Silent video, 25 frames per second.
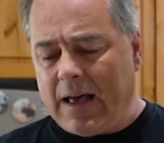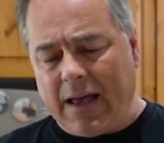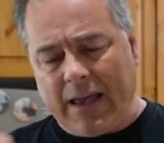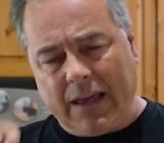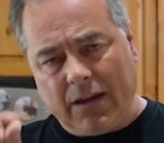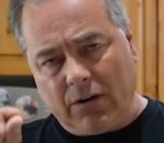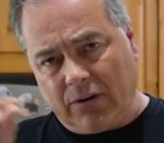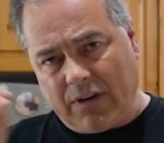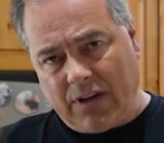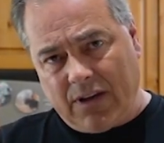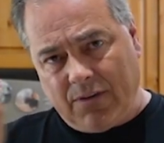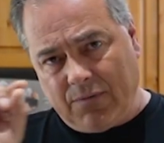
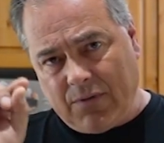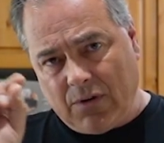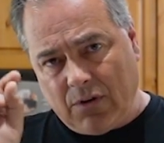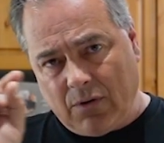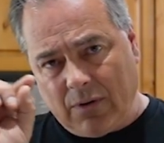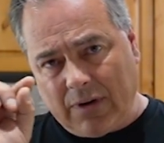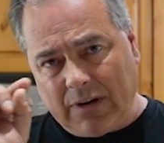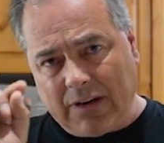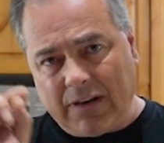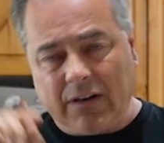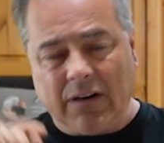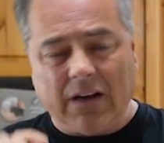It'll give
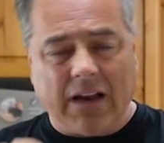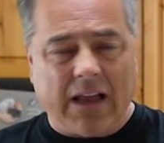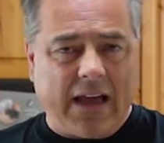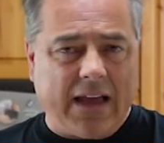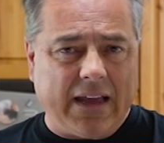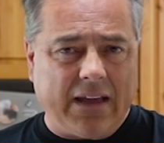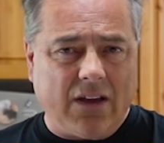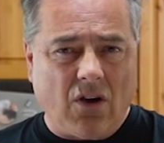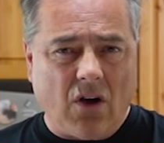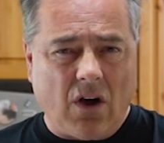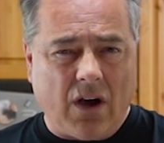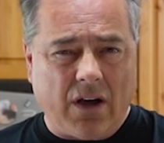you a little
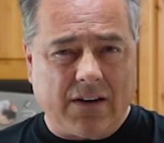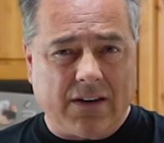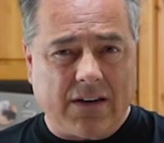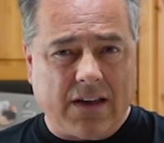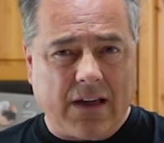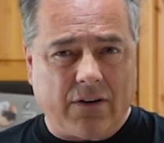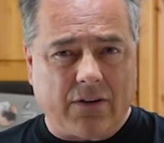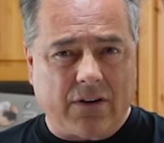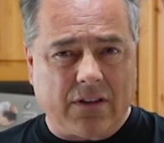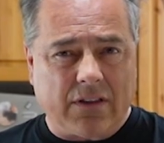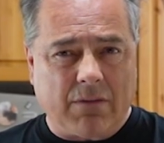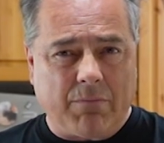icon
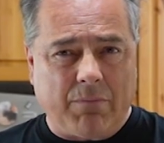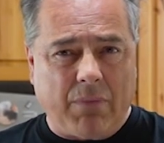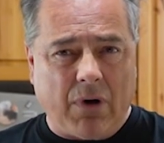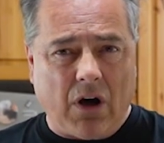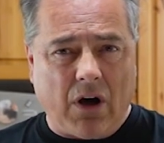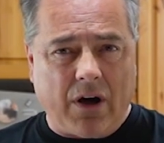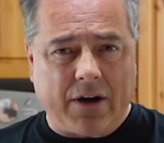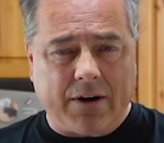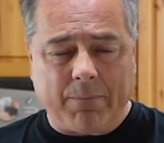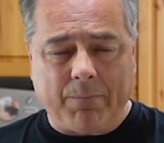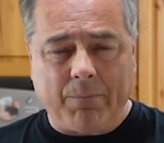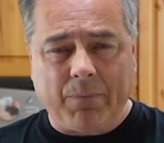down at the
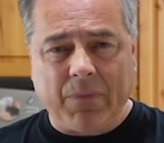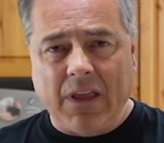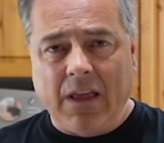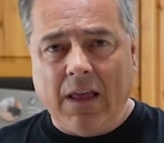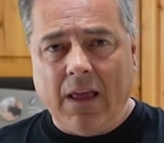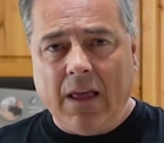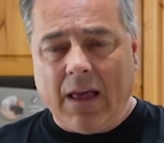bottom.